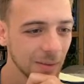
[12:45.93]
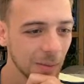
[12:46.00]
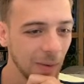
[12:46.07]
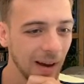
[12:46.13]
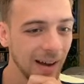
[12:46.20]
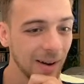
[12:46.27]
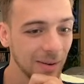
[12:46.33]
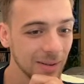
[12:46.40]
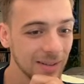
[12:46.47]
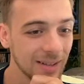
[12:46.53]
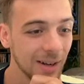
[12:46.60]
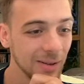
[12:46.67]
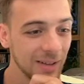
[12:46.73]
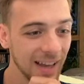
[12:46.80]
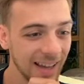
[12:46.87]
Wow,
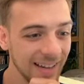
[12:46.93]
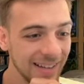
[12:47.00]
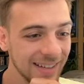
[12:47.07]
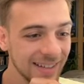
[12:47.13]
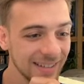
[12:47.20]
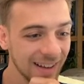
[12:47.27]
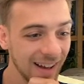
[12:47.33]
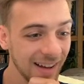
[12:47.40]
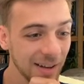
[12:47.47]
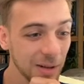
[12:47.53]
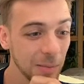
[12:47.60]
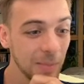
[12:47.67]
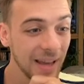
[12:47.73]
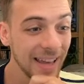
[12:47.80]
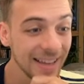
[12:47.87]
okay.
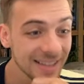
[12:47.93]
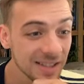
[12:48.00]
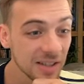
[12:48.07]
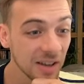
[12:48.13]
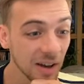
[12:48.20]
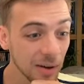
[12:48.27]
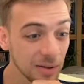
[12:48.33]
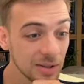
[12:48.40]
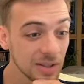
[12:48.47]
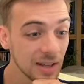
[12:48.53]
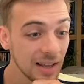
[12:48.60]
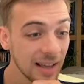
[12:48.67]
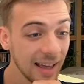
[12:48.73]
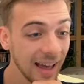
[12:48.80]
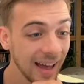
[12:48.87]
Kyle Pitts goes
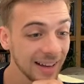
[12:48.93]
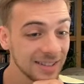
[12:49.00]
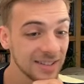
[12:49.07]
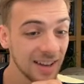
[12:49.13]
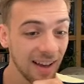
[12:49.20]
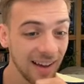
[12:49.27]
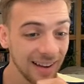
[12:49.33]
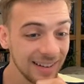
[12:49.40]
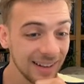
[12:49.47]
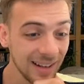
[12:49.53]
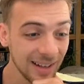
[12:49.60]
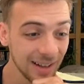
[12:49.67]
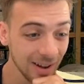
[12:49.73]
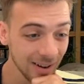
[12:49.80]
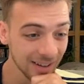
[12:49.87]
and Tyler
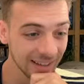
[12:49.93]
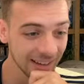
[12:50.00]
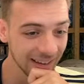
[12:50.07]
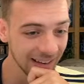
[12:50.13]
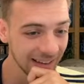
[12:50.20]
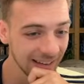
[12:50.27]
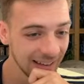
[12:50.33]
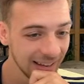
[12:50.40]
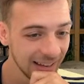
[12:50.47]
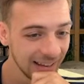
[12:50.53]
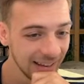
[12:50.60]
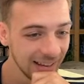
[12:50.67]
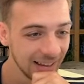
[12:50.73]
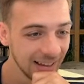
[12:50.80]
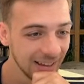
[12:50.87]
Lockett.
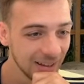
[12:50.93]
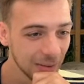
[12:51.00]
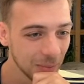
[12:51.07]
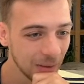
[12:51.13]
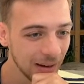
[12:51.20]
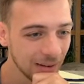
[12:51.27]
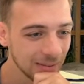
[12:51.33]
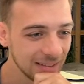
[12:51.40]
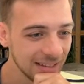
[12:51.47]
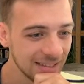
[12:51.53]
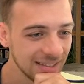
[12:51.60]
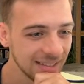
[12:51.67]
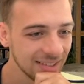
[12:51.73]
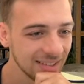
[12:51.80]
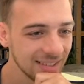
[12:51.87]
Wow,
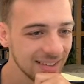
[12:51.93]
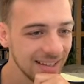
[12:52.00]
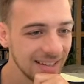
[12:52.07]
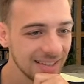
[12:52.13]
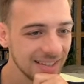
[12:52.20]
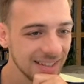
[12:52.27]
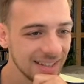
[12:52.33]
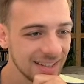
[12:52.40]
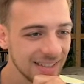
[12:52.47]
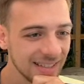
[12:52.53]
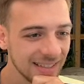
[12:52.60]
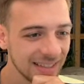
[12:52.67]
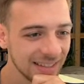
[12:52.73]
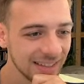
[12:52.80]
this is